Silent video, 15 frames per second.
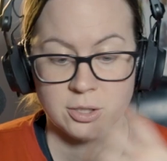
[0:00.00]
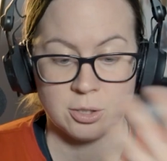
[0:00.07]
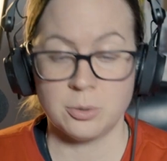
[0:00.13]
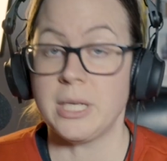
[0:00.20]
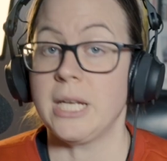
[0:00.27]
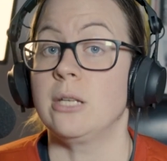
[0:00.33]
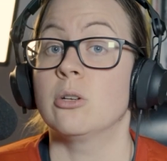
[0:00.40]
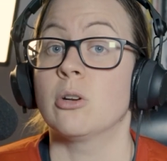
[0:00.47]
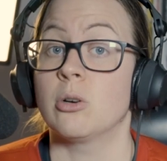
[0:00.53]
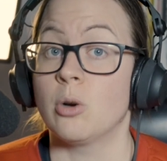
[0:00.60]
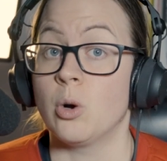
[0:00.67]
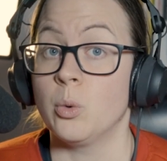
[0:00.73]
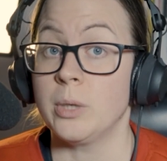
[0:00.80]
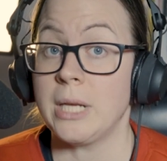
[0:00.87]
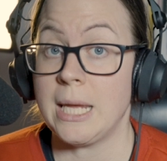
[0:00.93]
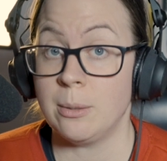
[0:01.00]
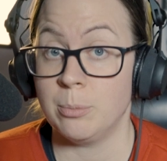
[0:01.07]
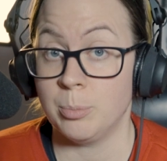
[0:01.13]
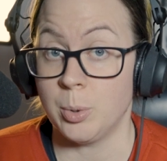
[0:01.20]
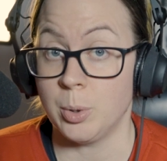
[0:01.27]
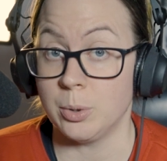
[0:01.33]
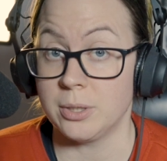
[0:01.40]
to create your own
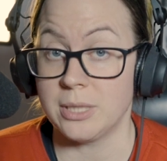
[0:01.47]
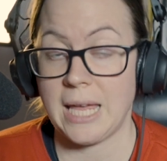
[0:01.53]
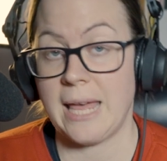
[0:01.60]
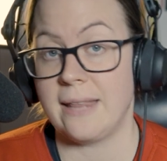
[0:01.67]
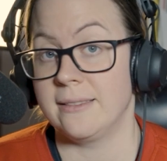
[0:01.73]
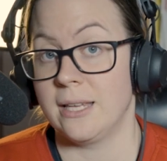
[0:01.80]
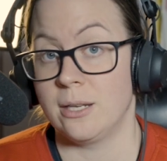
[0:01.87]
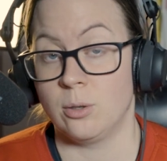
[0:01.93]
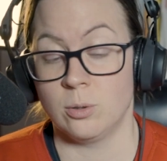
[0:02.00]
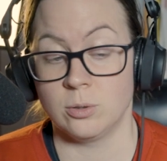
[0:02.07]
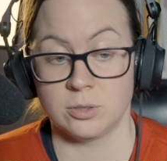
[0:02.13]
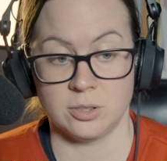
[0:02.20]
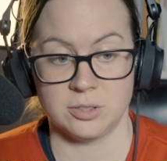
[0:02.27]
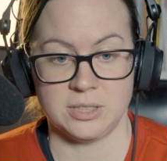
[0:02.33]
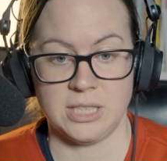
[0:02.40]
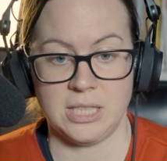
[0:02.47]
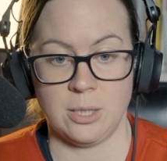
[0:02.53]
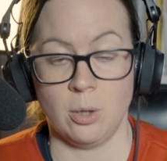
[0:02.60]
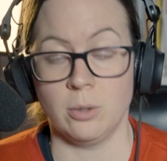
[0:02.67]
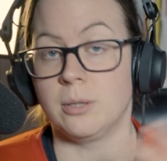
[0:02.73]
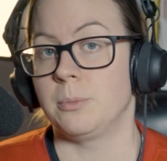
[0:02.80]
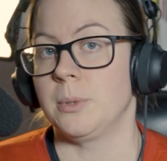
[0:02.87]
input and then also see
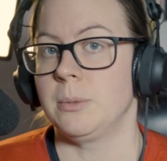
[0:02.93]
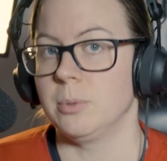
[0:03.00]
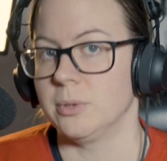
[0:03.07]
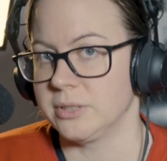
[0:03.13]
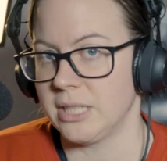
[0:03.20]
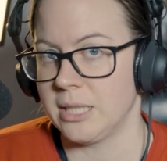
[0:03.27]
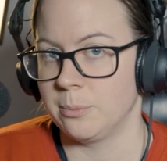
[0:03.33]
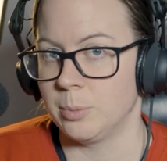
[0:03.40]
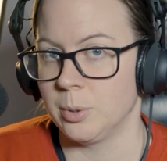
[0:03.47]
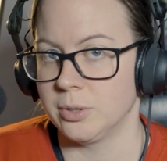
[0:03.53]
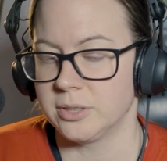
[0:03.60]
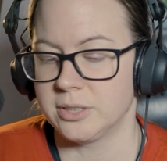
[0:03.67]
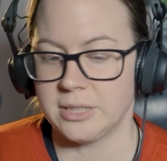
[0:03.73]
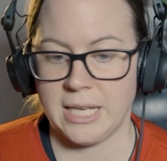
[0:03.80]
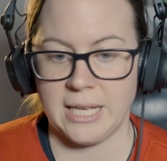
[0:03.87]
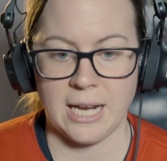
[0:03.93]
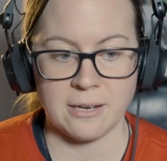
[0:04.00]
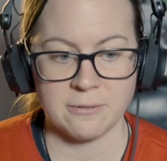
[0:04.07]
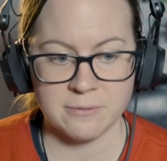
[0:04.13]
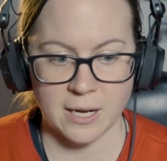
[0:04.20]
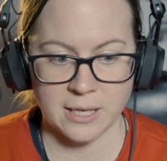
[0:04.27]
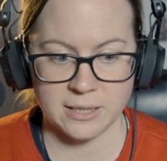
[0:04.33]
other people's inputs. And I
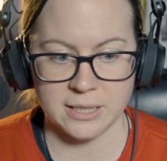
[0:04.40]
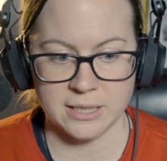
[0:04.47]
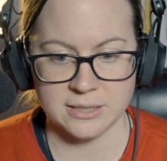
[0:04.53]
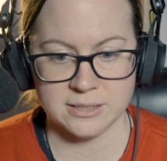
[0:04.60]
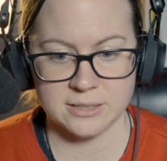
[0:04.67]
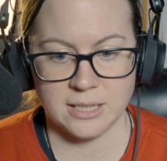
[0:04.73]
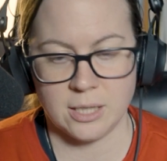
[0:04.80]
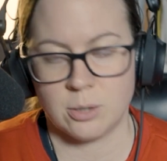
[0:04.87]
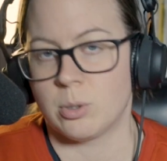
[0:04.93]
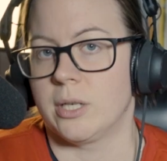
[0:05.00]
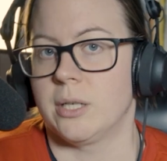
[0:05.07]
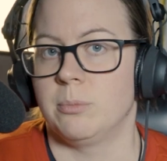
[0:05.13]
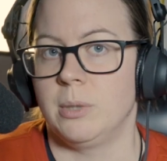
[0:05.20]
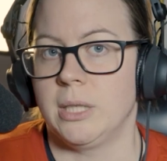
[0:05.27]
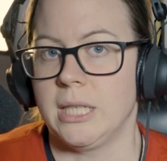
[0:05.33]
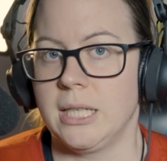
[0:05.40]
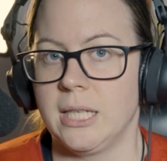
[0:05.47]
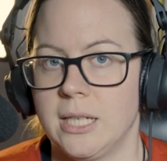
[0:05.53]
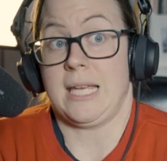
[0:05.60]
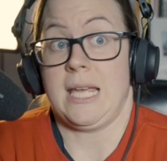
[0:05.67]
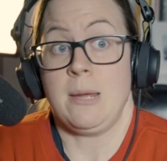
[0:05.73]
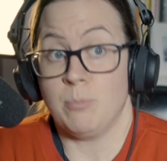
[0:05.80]
find this
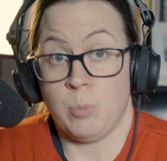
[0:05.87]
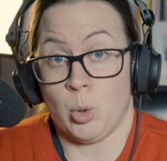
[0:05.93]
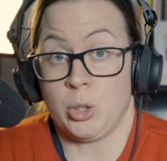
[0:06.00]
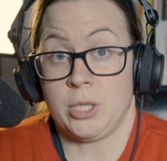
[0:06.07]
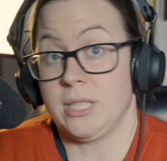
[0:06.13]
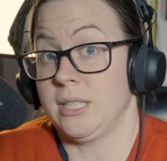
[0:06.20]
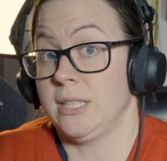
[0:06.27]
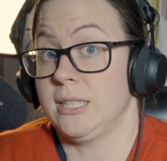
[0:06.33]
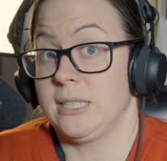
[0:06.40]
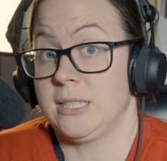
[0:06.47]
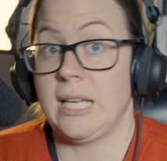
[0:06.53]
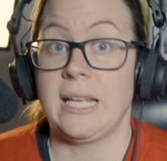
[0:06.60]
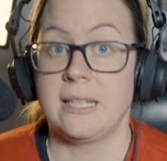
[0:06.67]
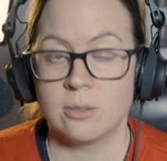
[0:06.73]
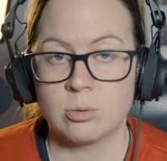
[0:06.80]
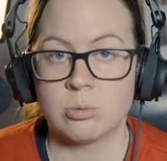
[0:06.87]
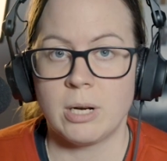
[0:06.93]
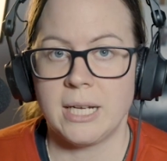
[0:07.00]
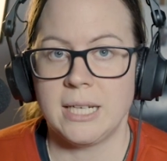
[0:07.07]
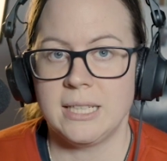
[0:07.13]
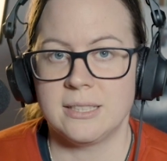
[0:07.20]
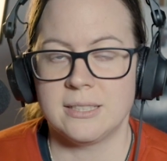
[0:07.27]
incredibly important and
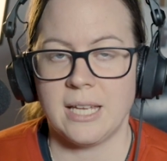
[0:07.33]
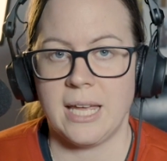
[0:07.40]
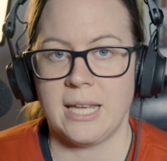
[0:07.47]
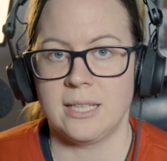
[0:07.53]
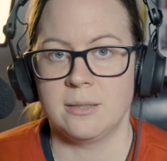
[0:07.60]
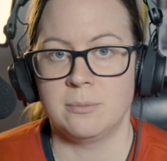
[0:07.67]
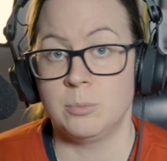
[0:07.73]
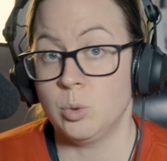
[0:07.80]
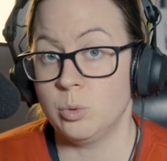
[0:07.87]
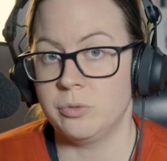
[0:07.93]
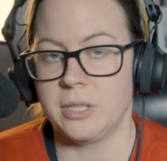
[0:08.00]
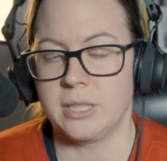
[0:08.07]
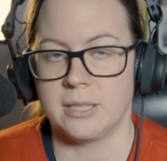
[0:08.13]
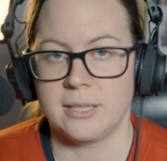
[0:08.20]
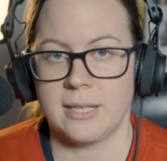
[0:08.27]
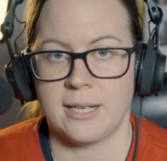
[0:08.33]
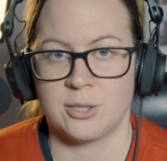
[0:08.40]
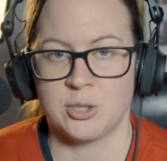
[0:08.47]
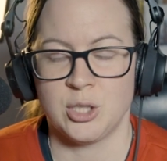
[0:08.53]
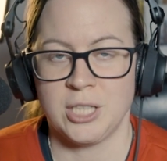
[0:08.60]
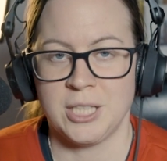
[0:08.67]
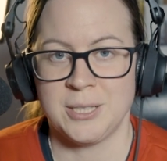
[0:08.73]
great and moving,
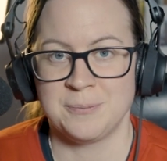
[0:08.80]
actually.